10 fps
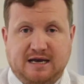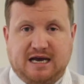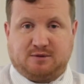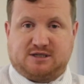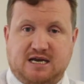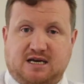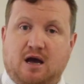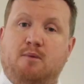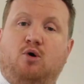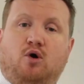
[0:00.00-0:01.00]
he would take
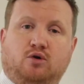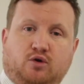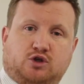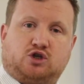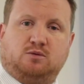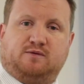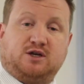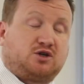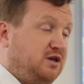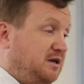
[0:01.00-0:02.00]
it and put another scoop of
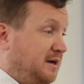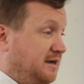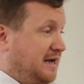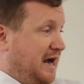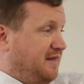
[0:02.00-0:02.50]
ice cream in,